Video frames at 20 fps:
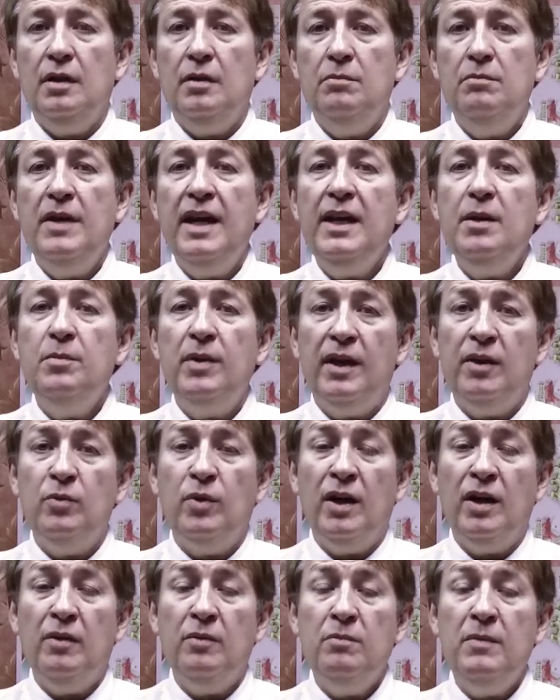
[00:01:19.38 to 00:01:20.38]
made
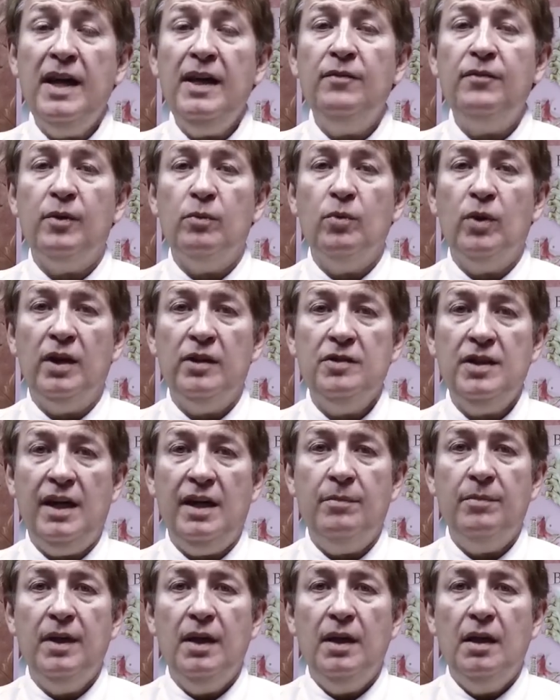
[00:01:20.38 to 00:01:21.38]
from wild
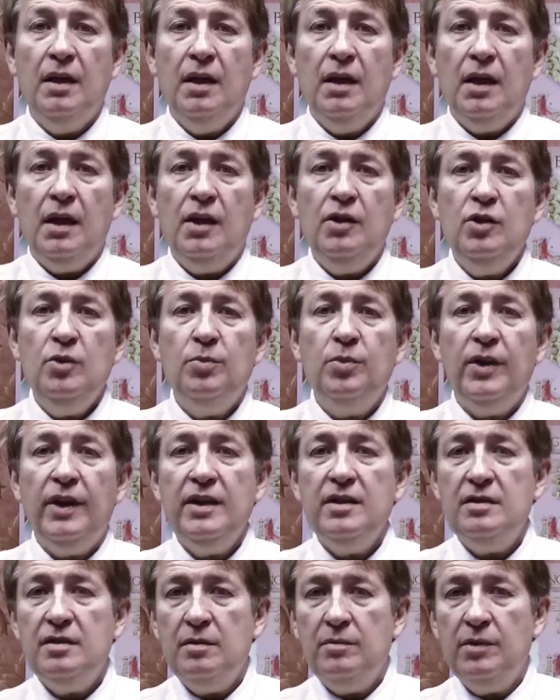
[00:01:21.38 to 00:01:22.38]
yam, and you
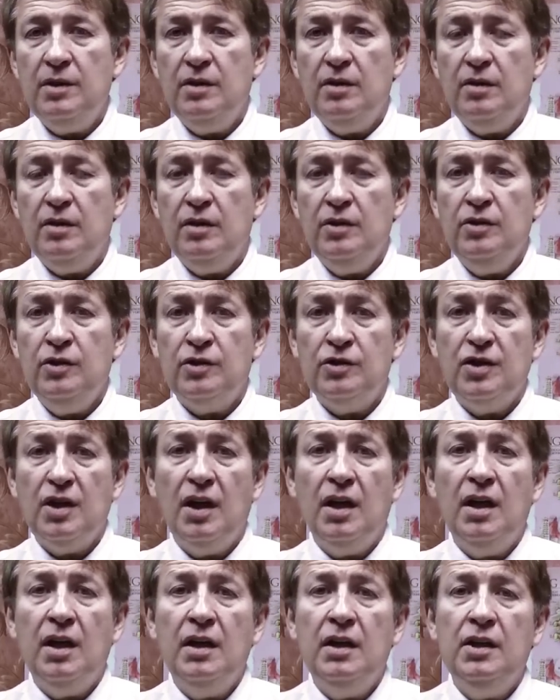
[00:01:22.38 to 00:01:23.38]
place them on your
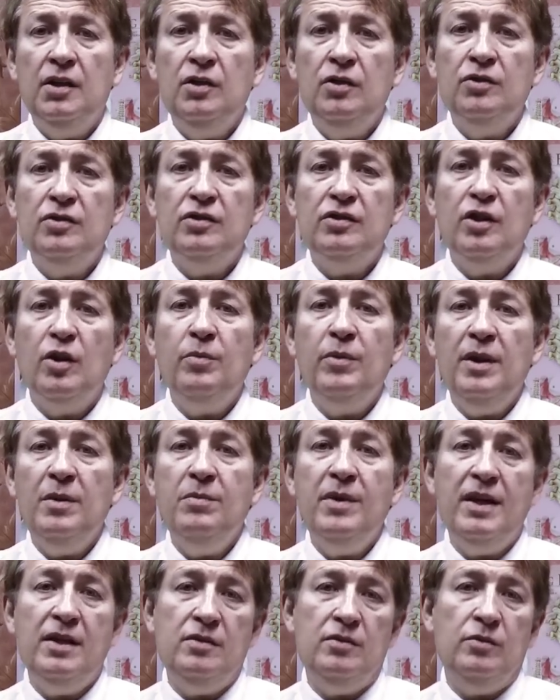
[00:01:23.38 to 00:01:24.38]
tongue and use so many
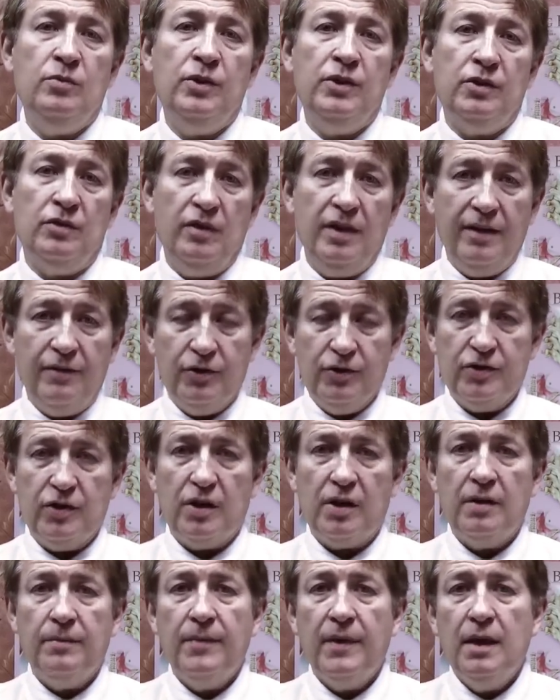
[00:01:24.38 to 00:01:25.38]
based on where your levels
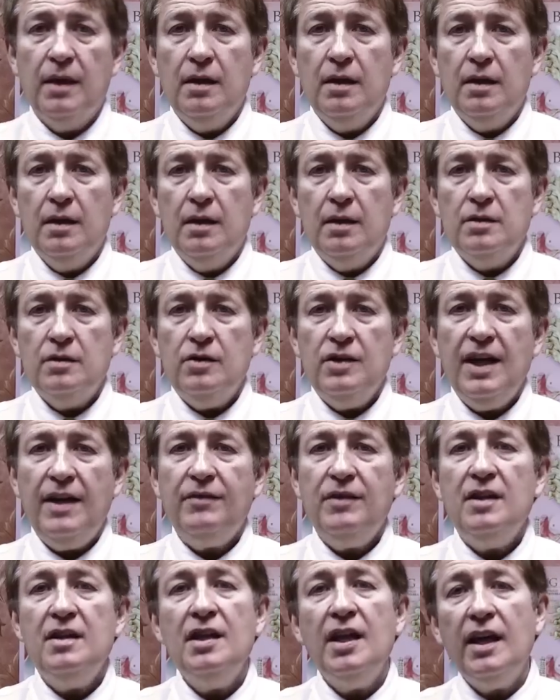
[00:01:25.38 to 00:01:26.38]
are. So you
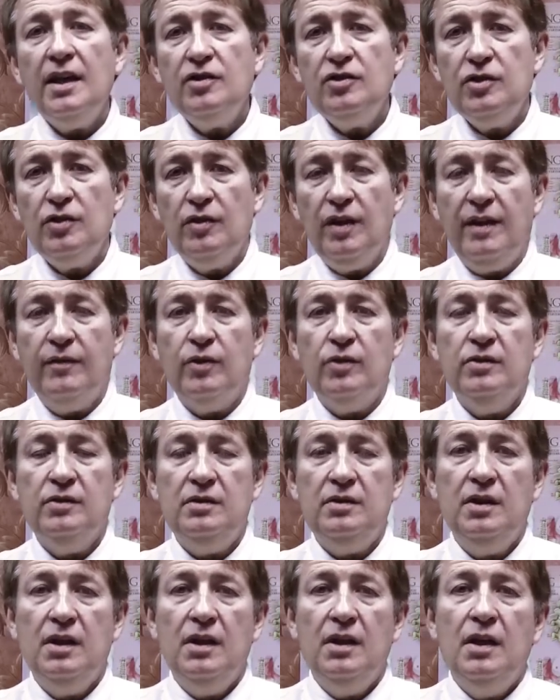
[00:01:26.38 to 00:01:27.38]
have to test your
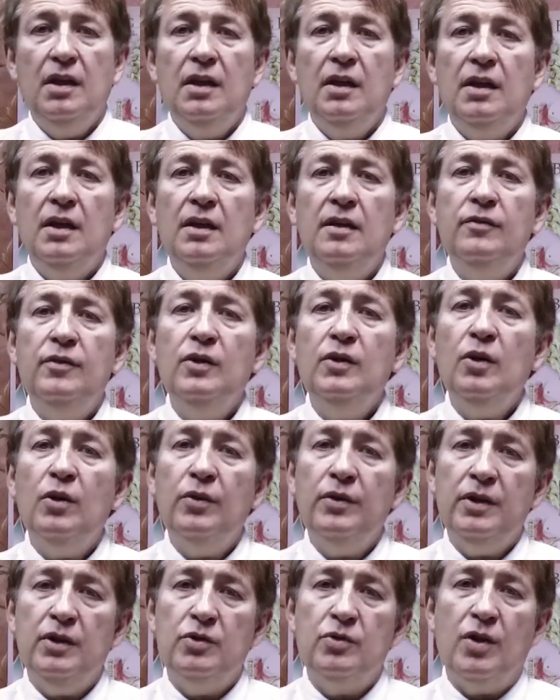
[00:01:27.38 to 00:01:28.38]
levels. And if you
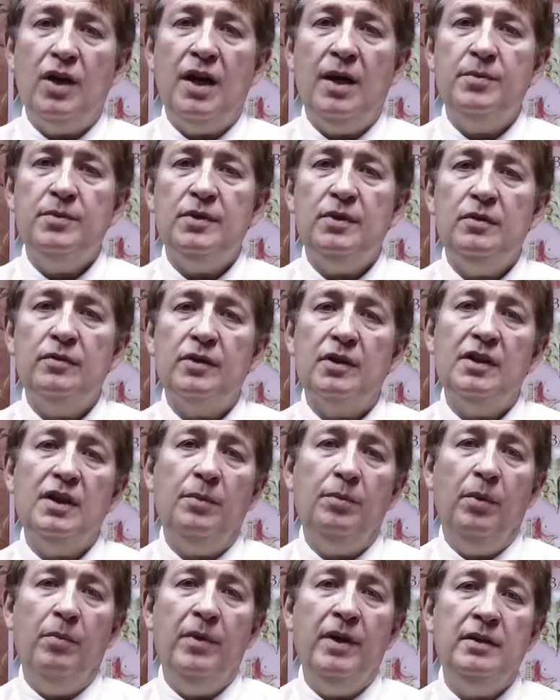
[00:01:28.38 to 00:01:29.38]
go on the drops over a
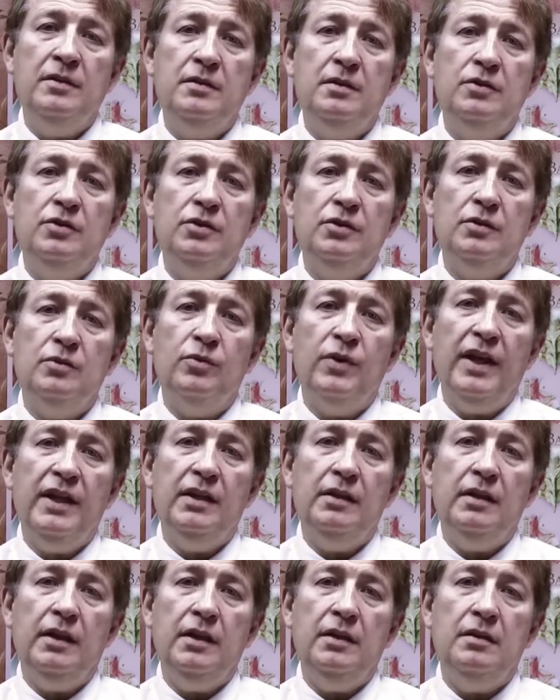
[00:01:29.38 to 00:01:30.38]
couple months, it should
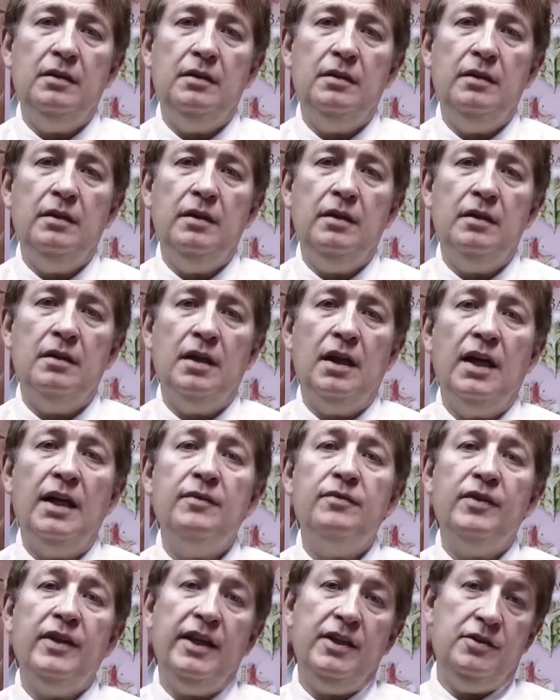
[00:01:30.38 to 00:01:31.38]
regulate the
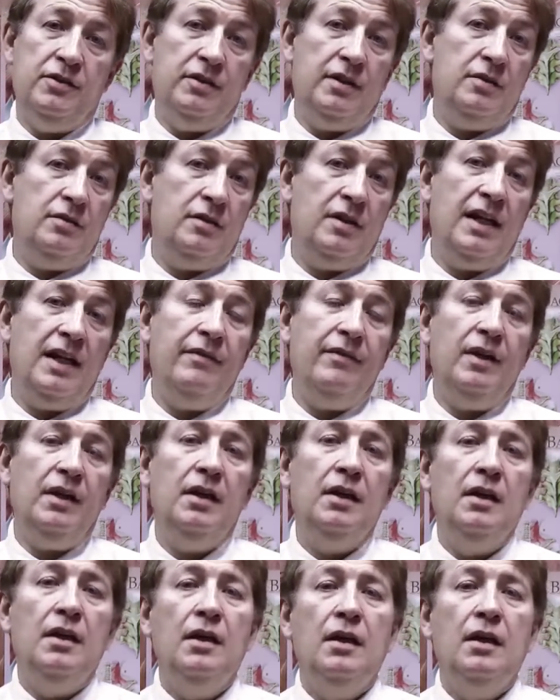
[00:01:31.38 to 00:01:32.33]
hot flashes that you're having.